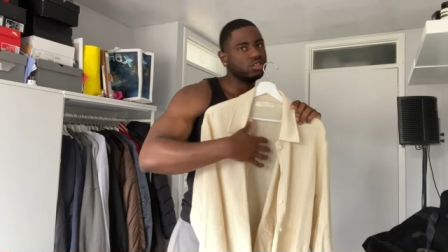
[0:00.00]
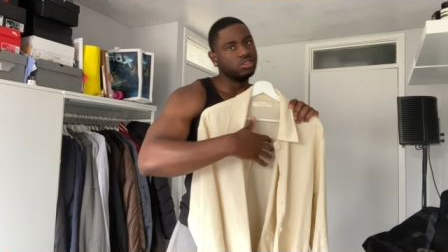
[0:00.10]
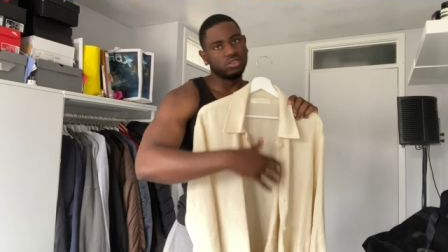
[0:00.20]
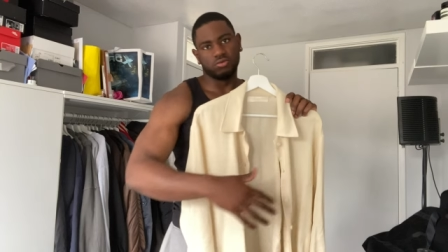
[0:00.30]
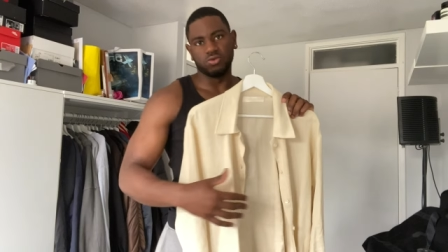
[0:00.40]

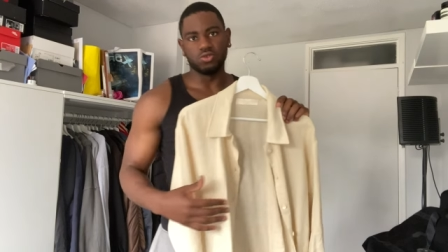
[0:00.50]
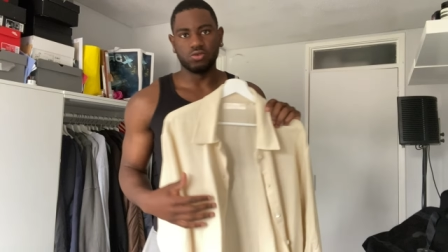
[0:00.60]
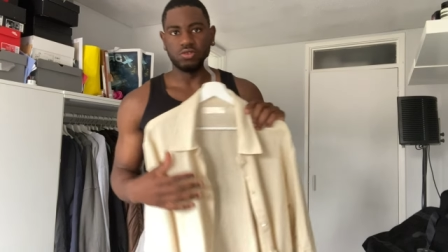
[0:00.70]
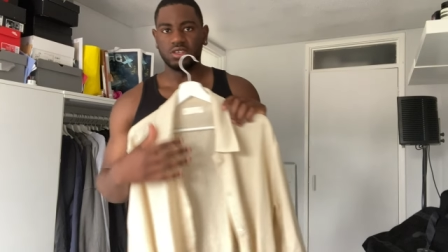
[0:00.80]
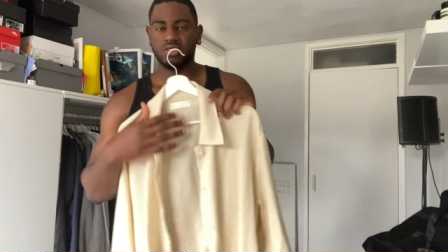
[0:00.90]
some
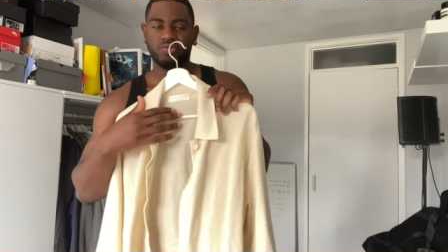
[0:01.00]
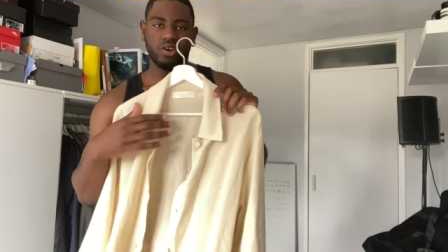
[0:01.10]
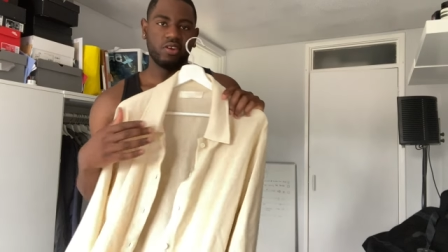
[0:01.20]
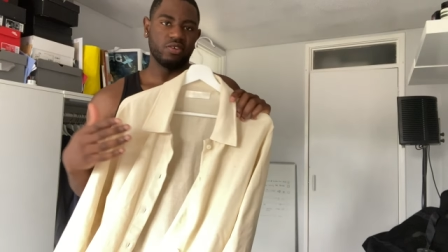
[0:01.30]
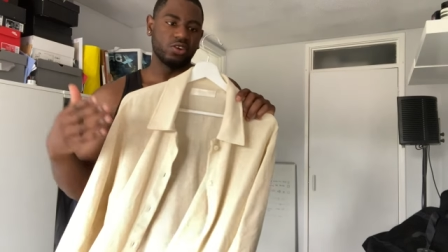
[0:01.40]
jewelry
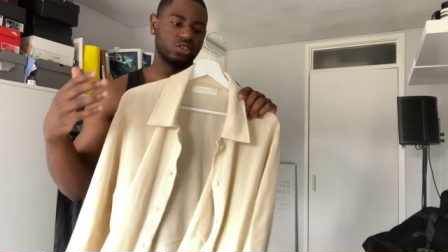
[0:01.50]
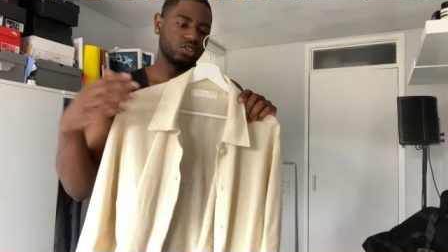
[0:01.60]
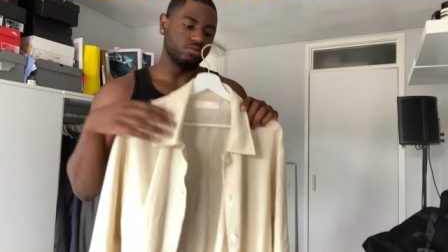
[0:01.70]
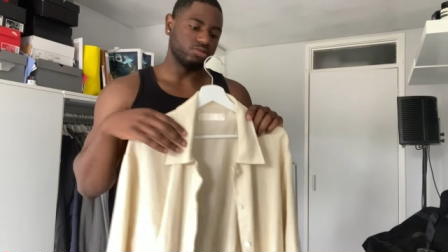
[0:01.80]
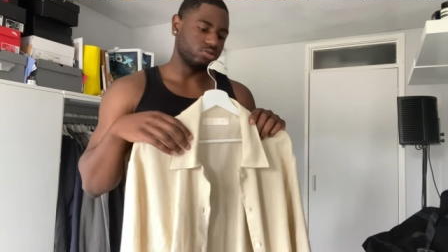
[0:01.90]
very very
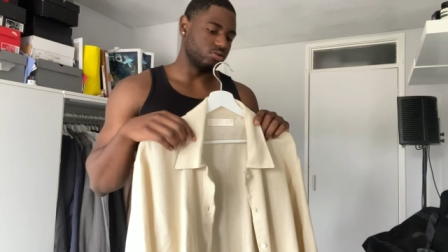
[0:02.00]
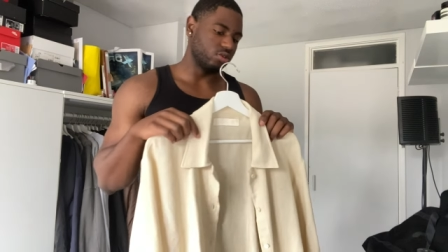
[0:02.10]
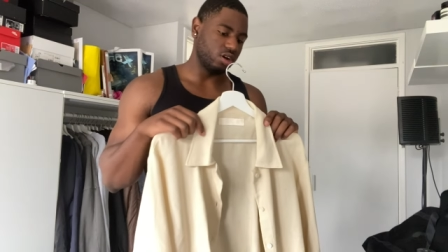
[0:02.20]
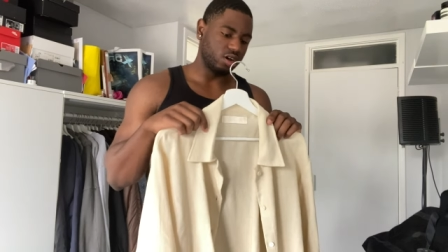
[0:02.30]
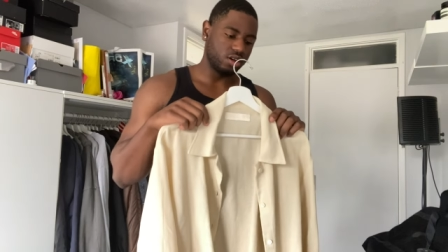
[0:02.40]

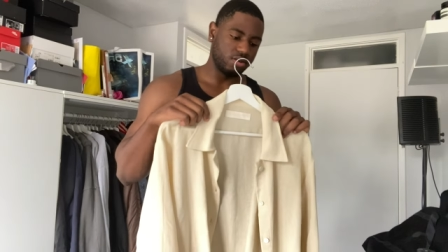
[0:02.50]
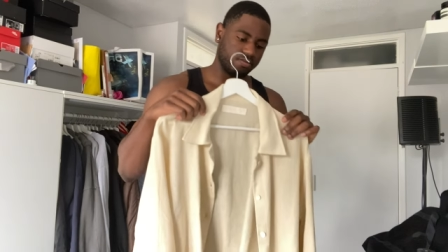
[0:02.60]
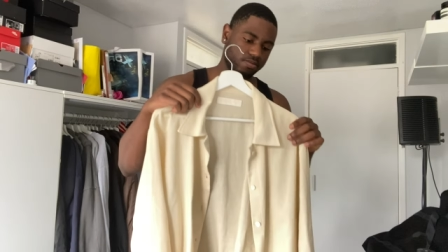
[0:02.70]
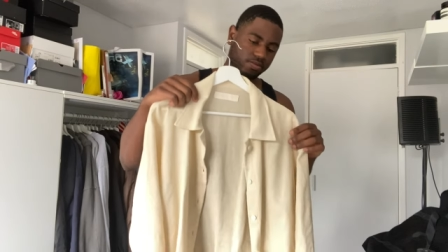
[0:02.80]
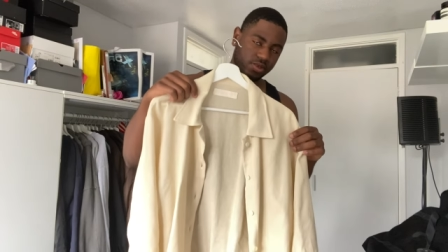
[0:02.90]
simple
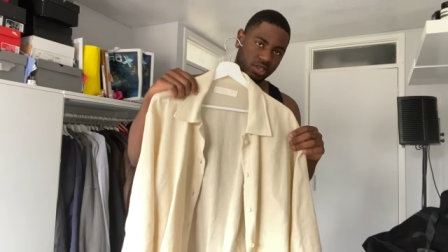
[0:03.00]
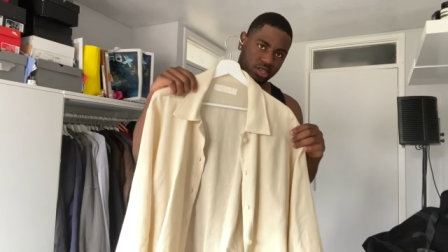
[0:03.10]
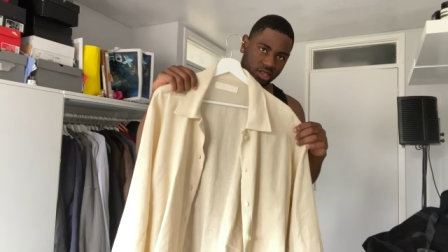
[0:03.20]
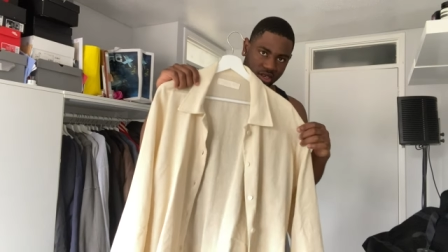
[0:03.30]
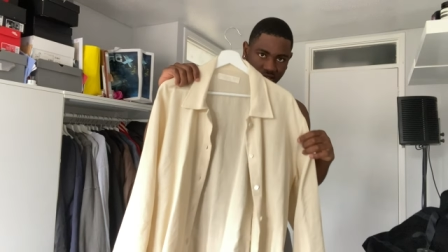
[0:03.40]
um
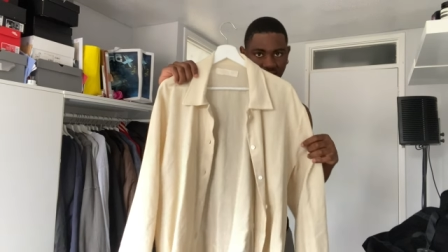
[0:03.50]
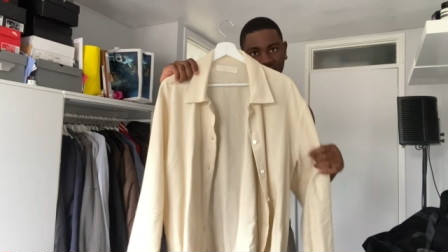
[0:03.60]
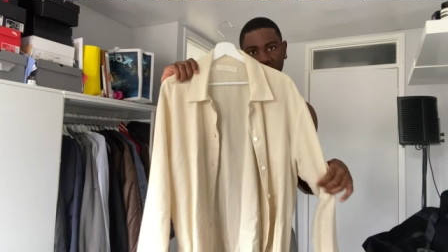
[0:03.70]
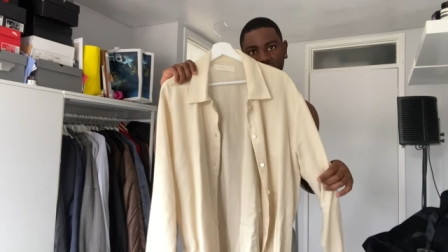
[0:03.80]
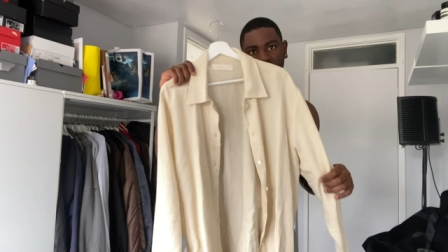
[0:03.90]

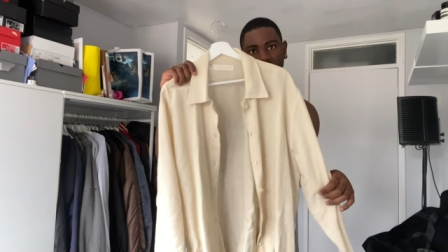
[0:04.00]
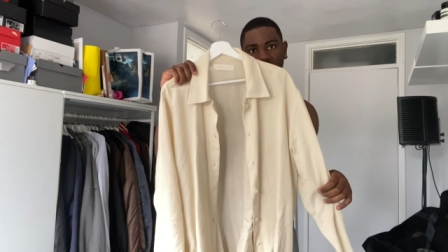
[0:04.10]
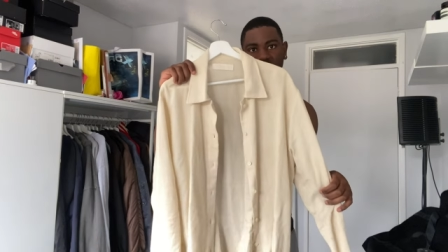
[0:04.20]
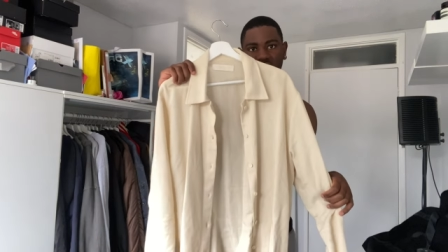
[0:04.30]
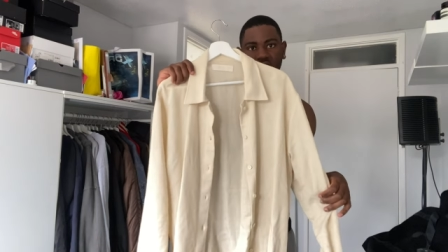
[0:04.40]
nothing too
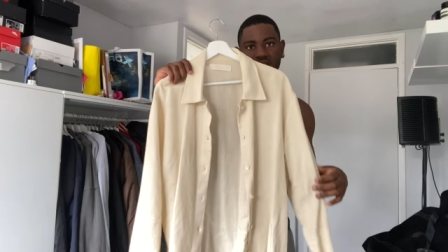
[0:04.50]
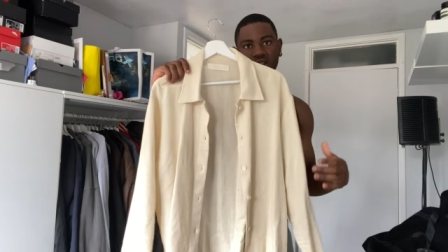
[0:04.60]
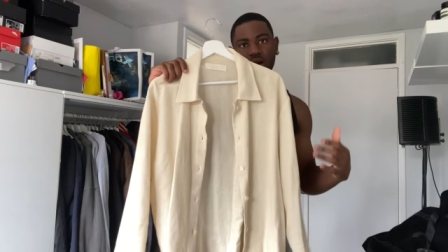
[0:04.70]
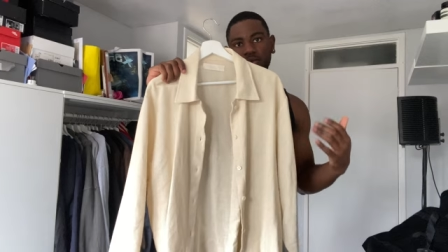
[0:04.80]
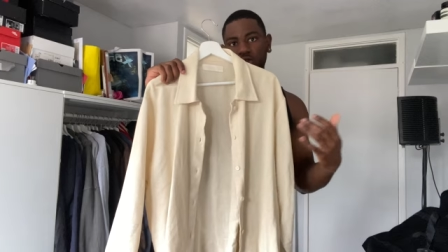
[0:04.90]
crazy.
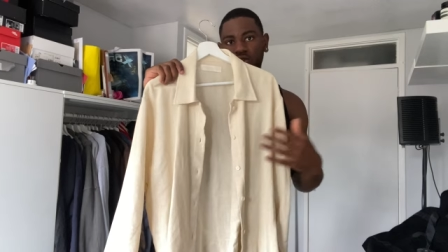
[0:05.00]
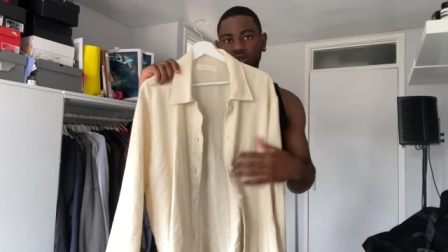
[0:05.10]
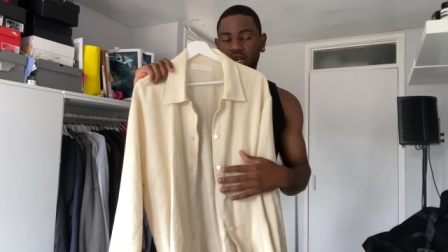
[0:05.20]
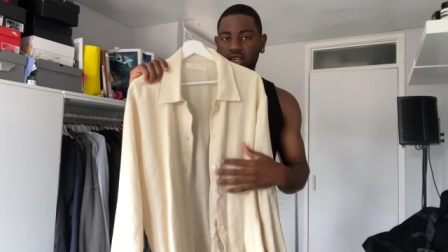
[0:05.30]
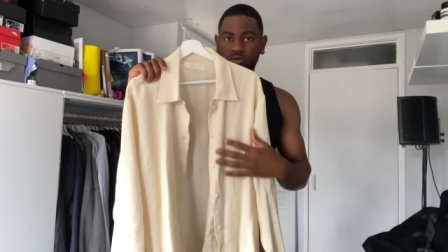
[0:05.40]
I'm gonna show you
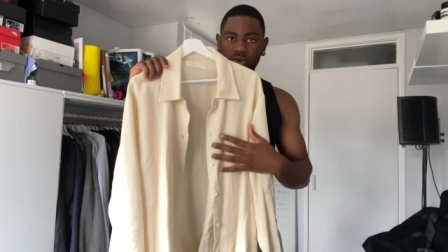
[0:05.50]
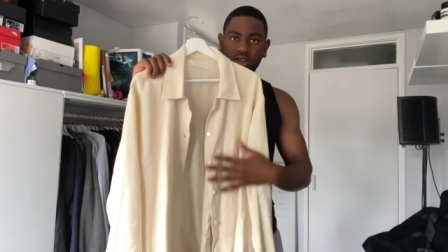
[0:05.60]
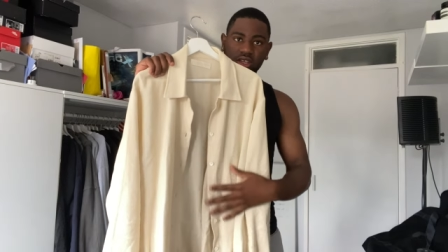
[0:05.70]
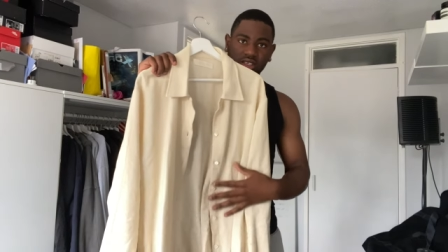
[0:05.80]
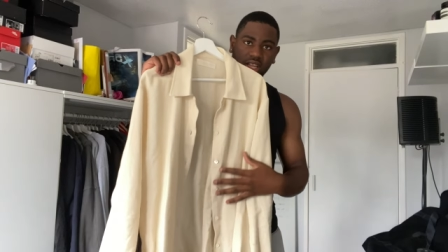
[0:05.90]
guys what it
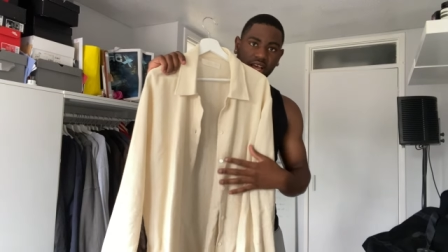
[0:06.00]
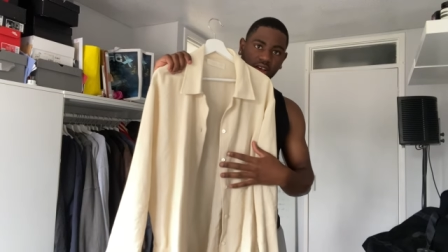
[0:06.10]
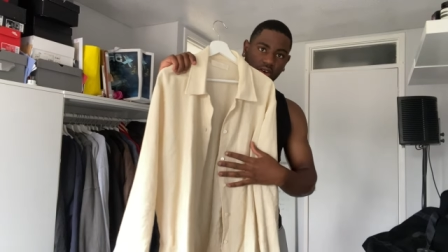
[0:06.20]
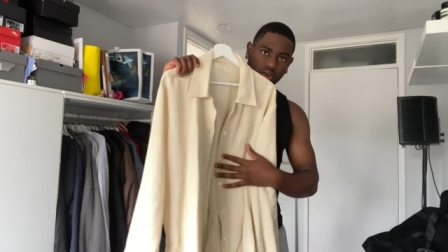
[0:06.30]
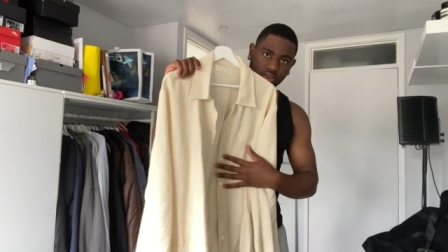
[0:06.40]
looks like
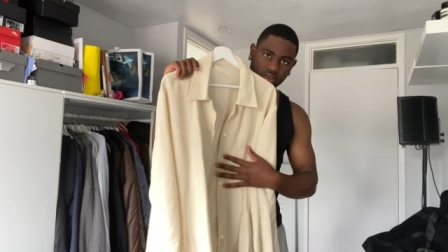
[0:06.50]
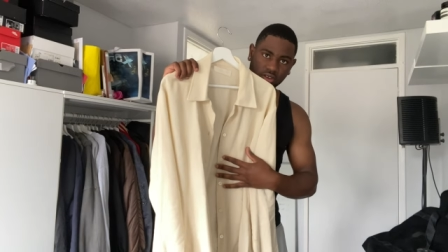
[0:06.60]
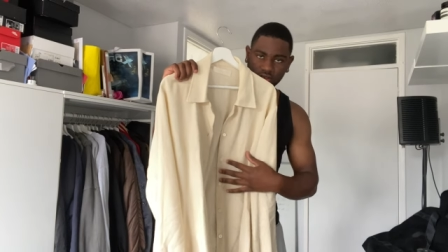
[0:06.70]
on.